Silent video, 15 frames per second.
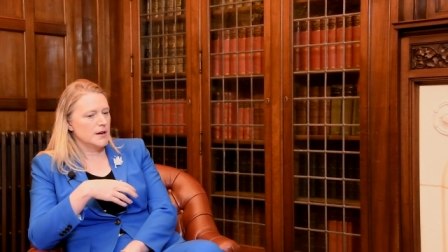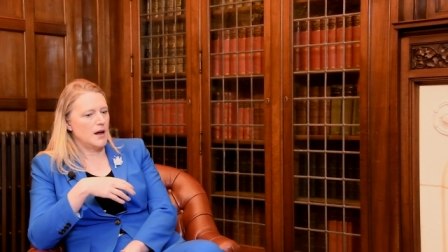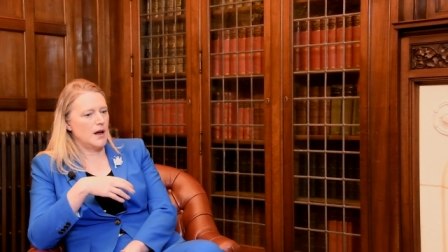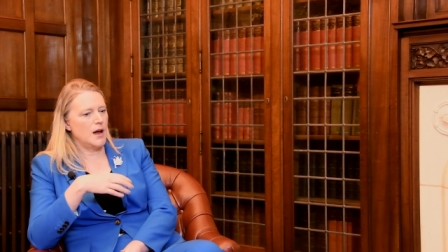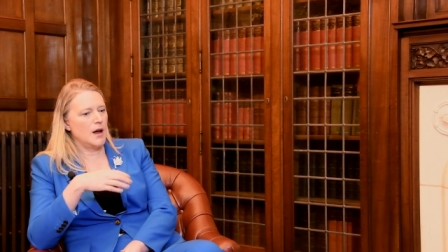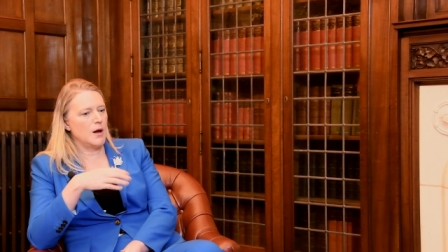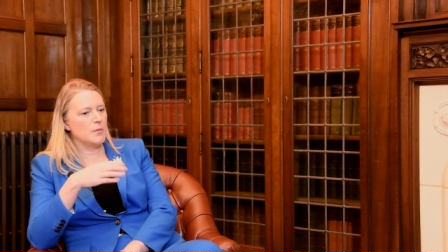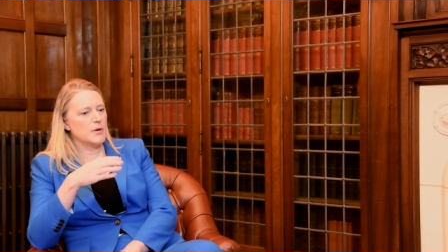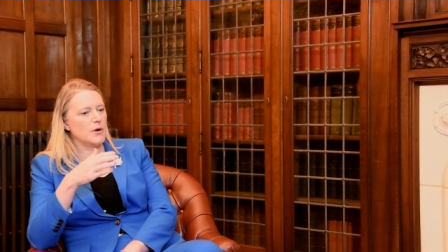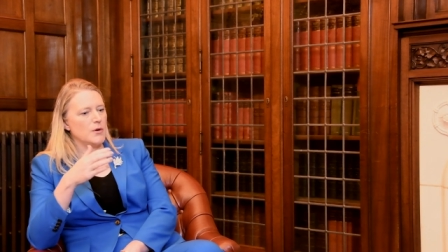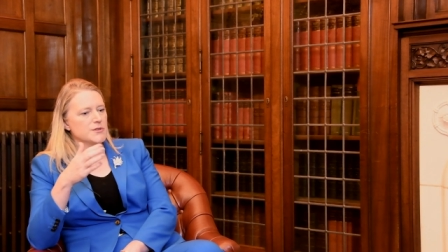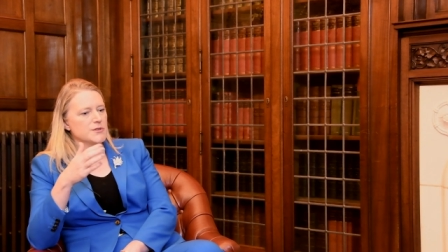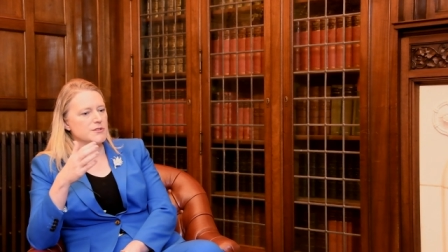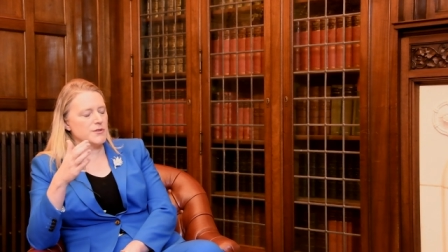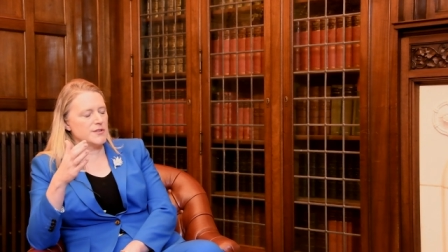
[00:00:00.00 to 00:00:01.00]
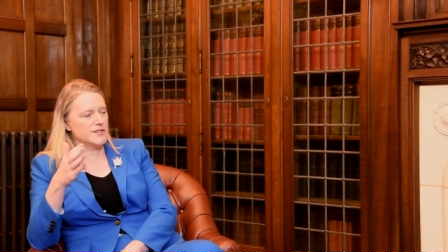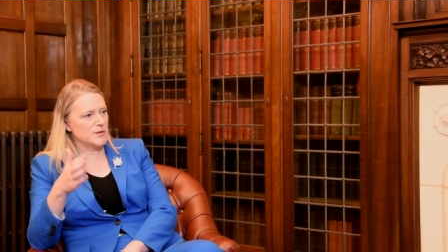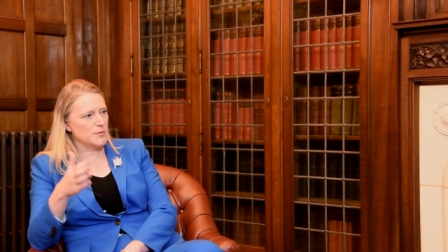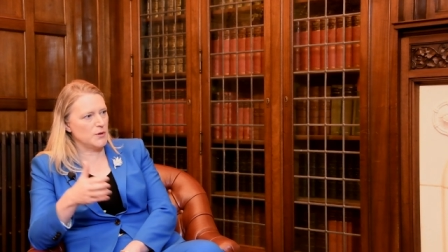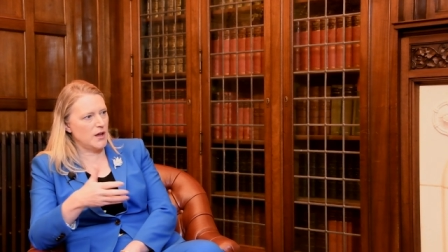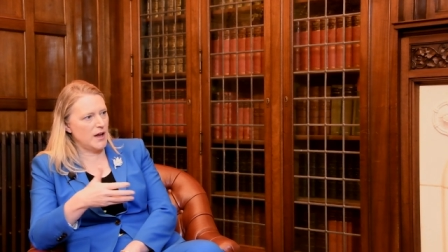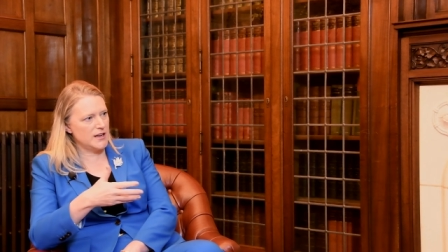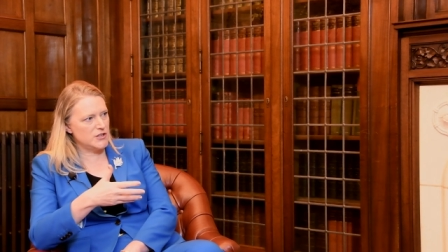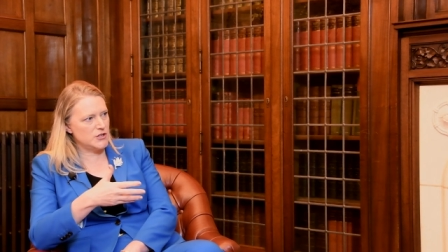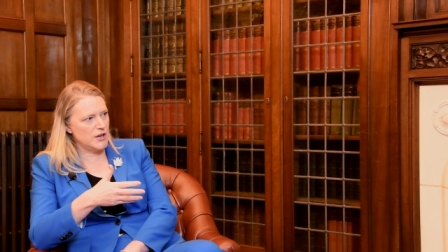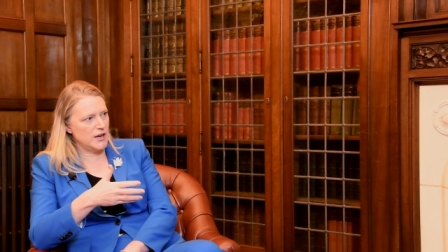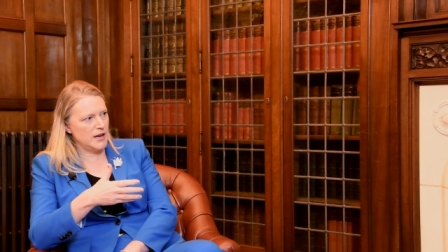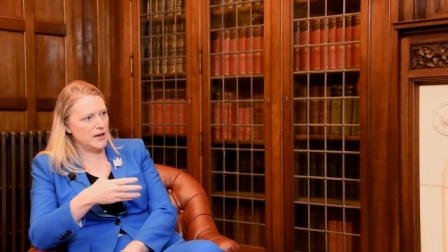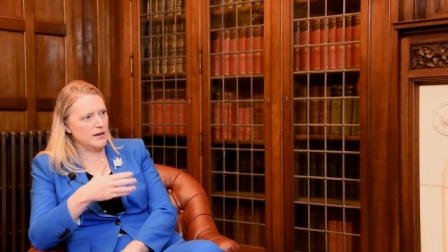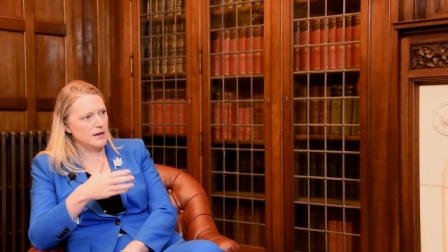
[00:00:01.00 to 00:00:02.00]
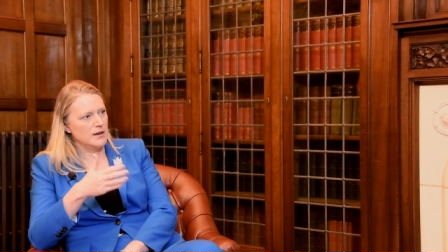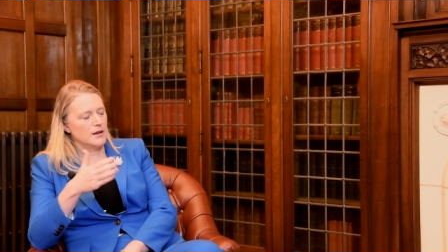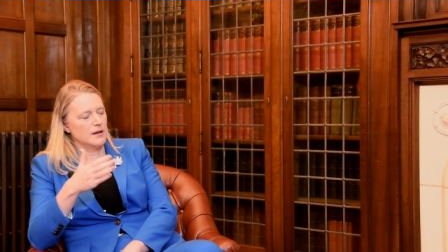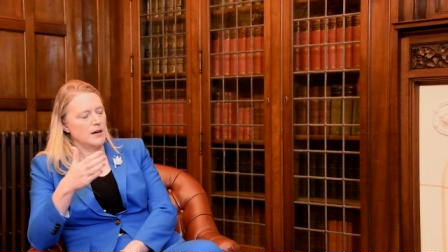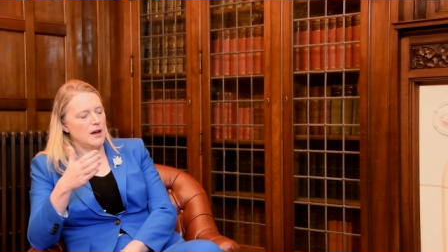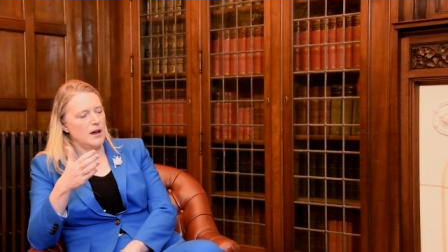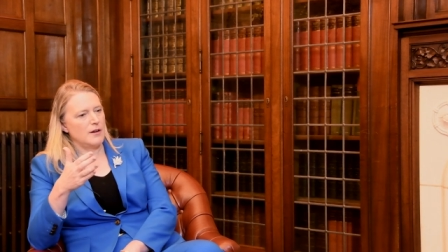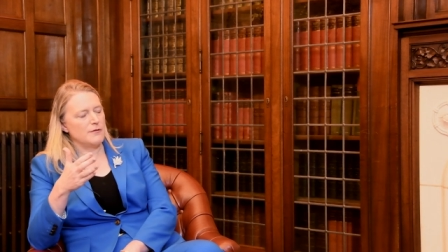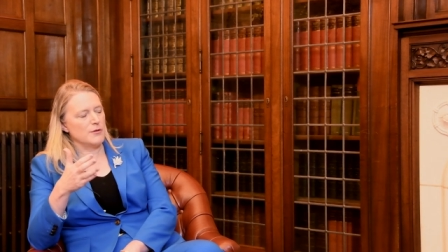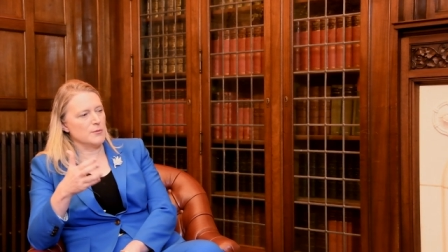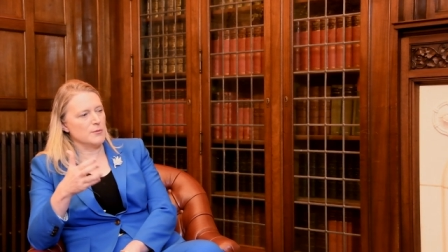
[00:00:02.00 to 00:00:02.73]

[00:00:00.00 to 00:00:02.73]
uh, but also the supply chain uh, for